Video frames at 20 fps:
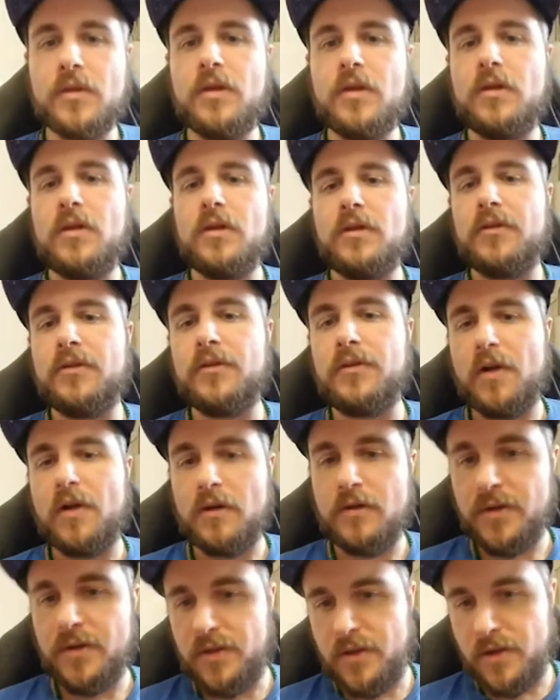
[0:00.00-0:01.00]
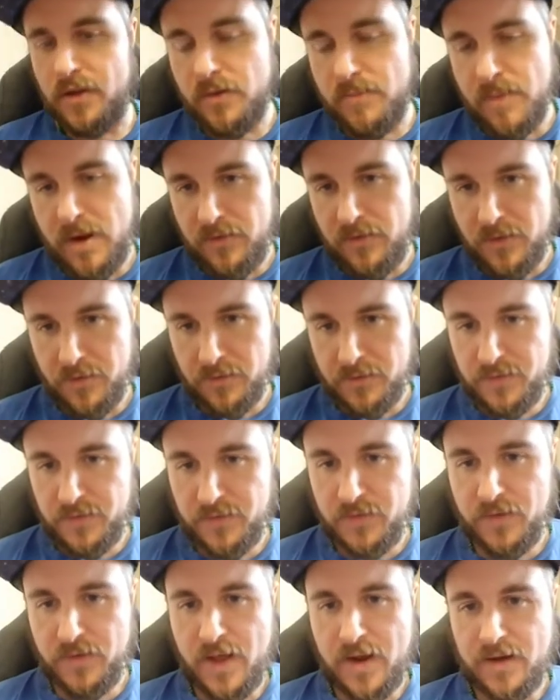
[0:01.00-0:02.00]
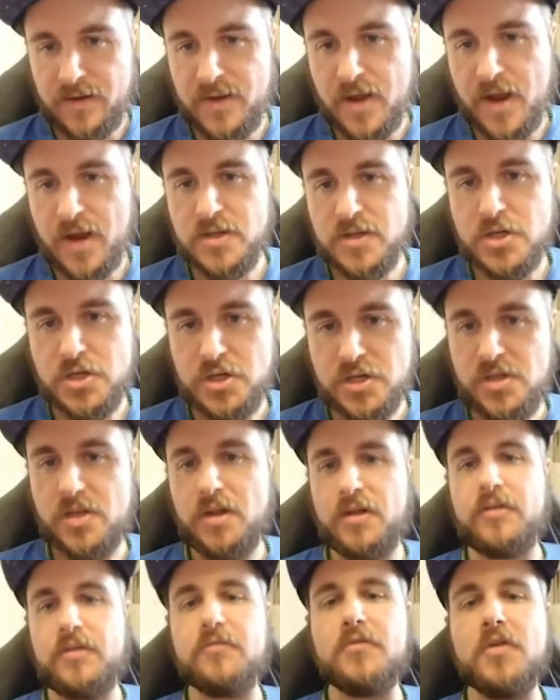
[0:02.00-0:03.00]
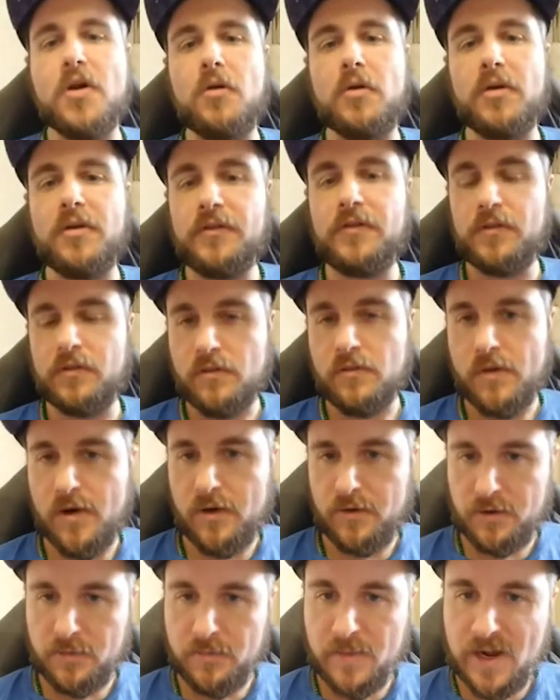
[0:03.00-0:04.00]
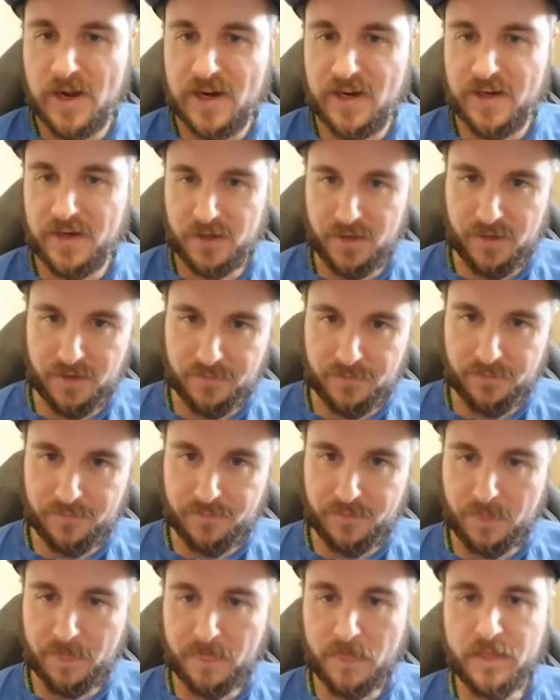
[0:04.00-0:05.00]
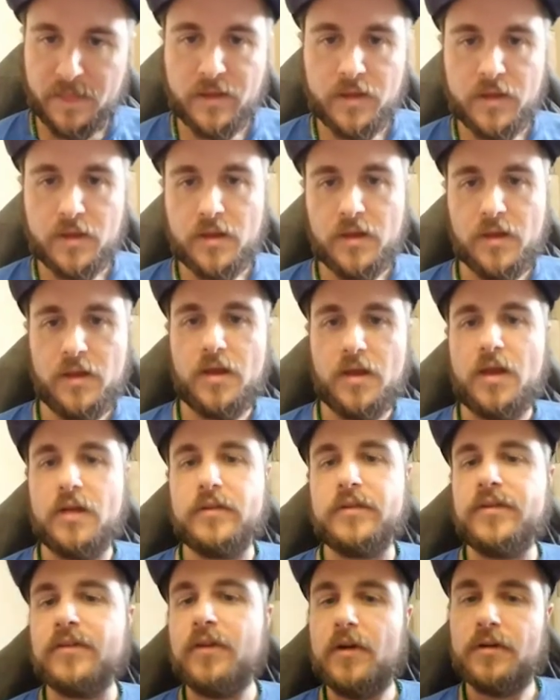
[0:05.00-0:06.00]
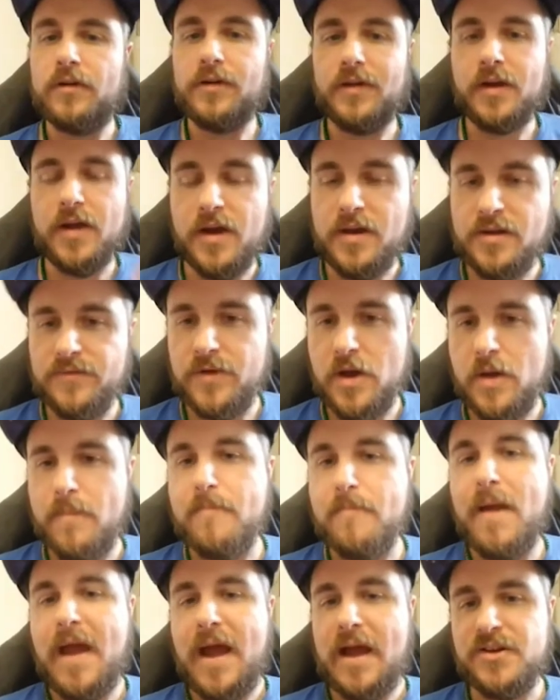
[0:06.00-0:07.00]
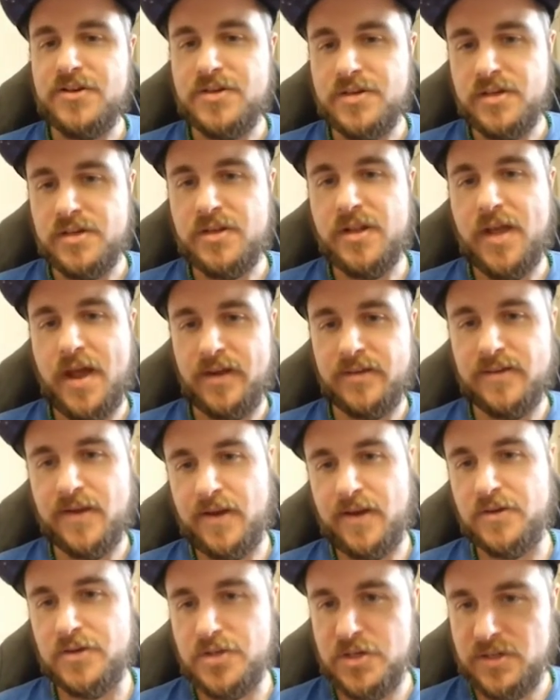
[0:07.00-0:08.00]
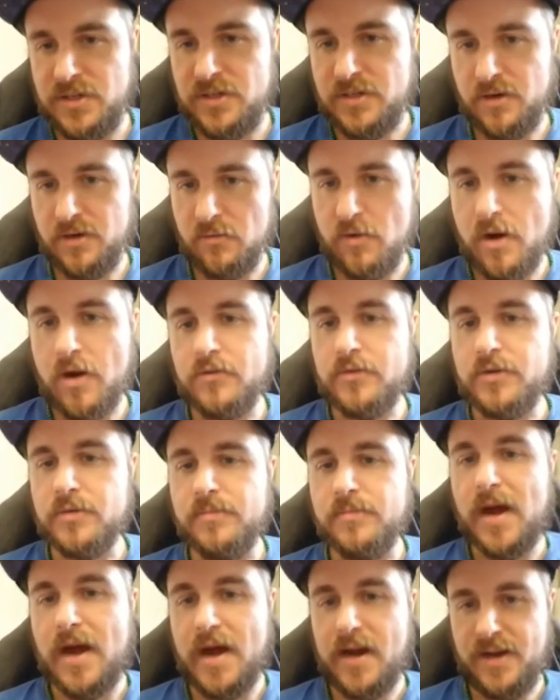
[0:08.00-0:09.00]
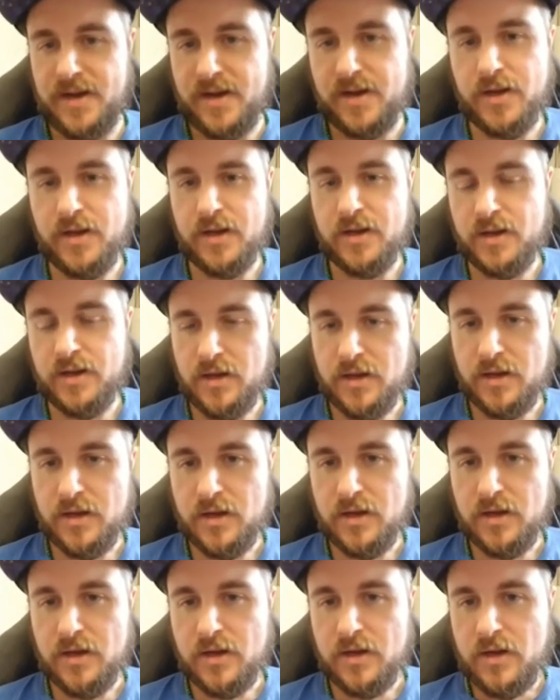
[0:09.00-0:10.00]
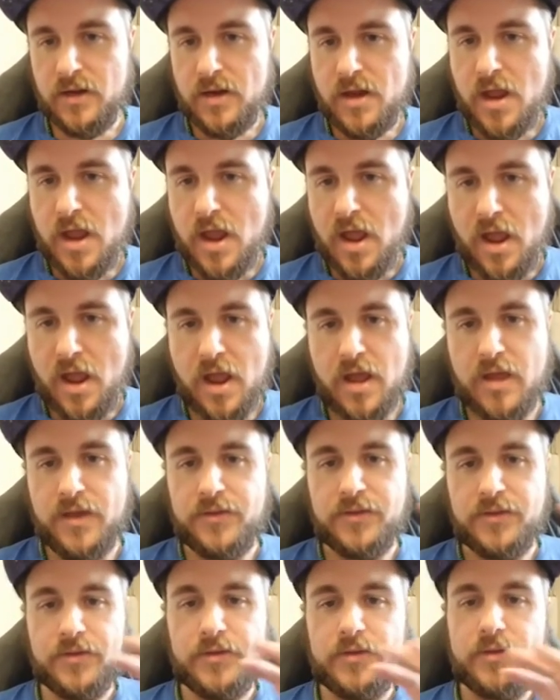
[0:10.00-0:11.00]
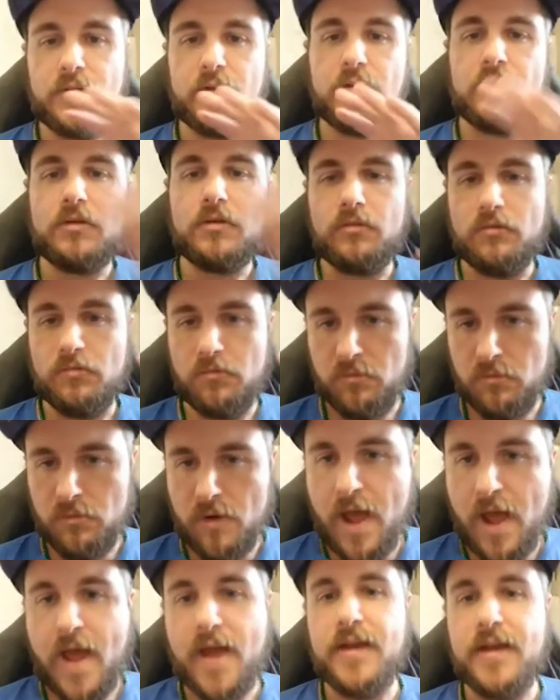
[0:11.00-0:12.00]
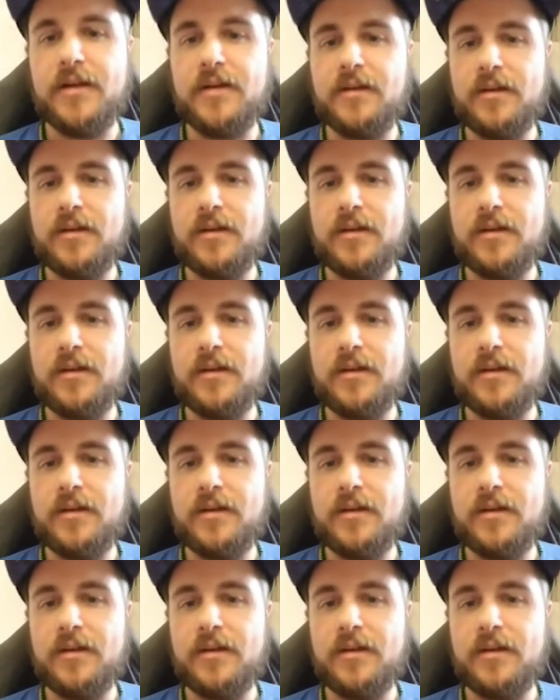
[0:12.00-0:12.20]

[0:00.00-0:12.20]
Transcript: Start to think about that tension that you've noticed around your body, and start to kind of imagine that tension around your body as red.